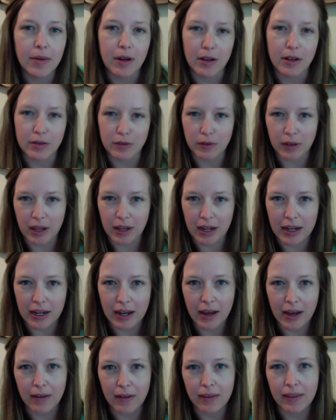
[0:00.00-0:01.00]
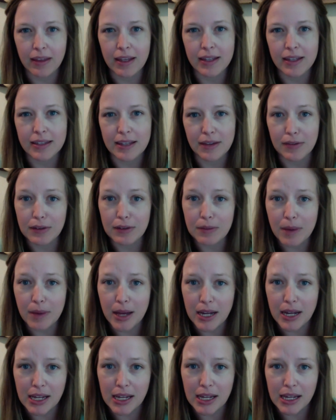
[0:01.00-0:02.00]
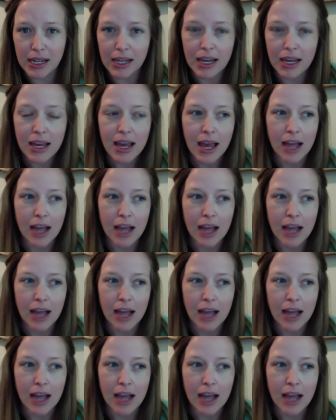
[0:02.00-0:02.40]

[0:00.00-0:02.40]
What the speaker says: but also getting healthy, saving money,